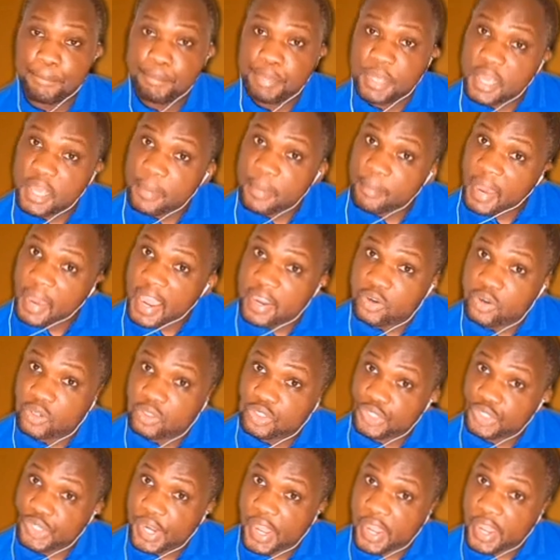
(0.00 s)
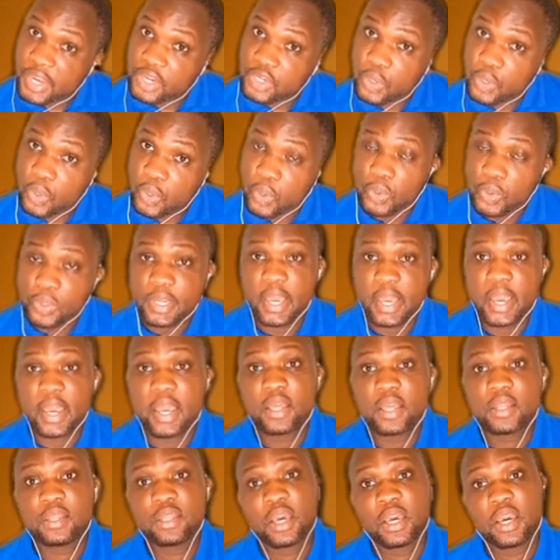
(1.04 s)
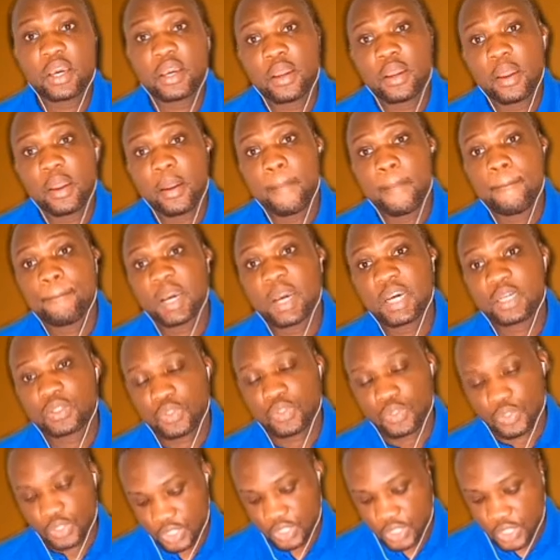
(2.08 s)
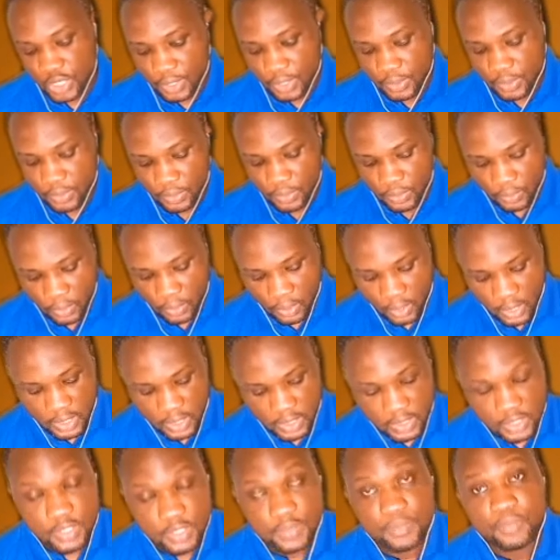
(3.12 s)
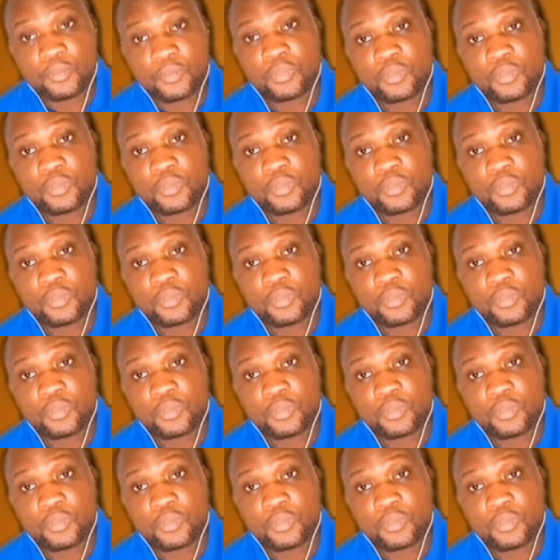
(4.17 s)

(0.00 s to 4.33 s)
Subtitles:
B minor triad chord, and back to C. All right.